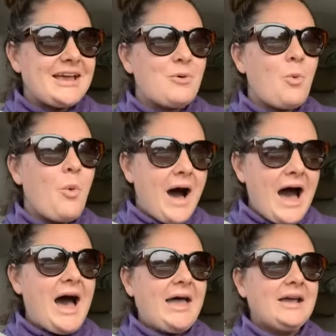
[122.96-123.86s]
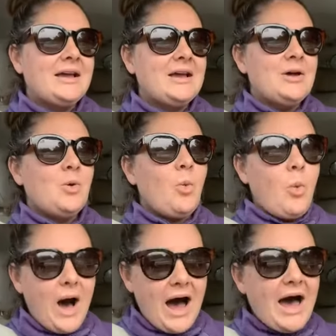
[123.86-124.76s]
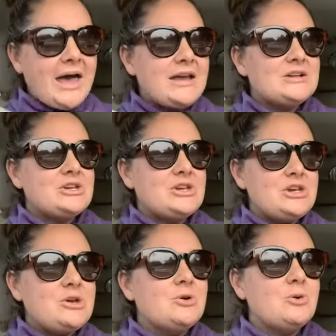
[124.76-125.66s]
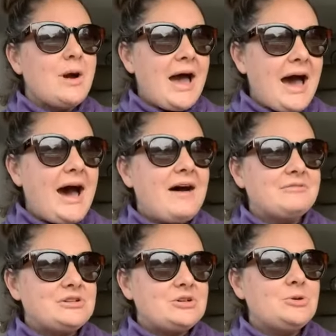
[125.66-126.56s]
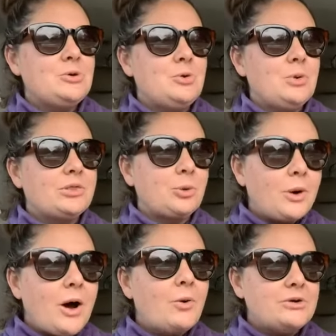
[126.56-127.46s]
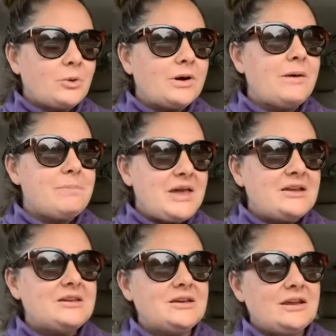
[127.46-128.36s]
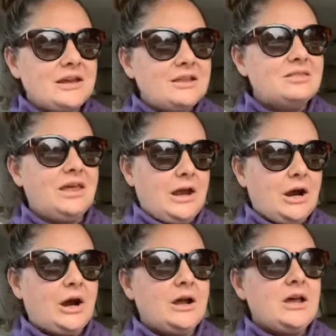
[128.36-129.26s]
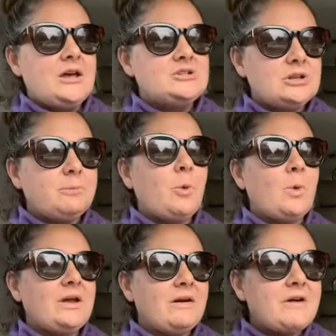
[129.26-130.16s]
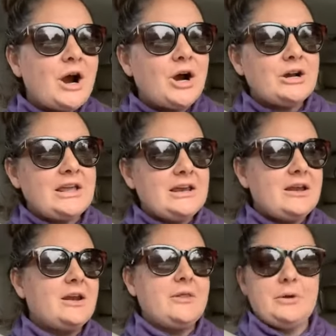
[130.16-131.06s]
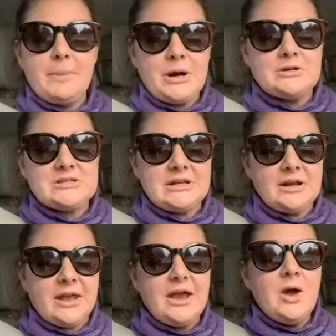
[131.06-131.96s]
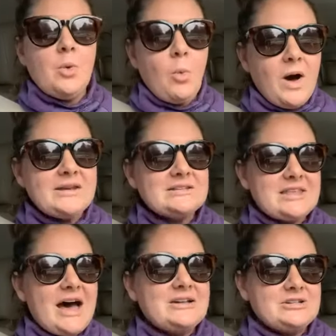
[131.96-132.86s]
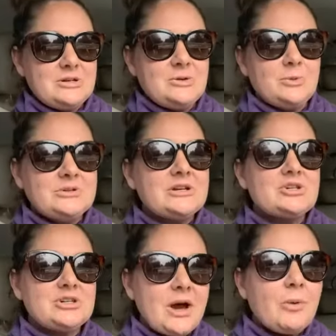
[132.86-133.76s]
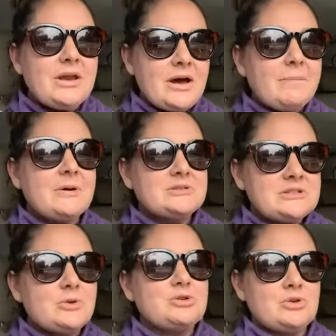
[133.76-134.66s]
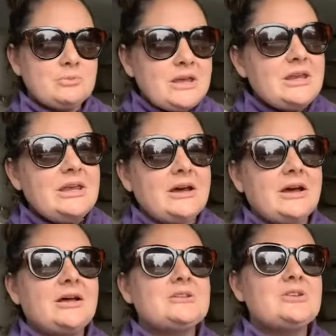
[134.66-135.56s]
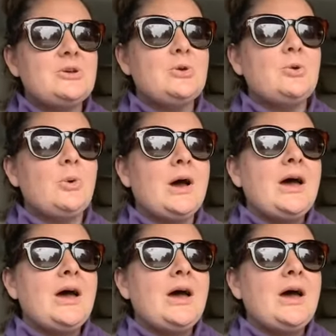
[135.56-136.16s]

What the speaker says: why? Why do you have to throw your opinion in there to the point of hurting another person? Like, what does that do? Does showing up on social media to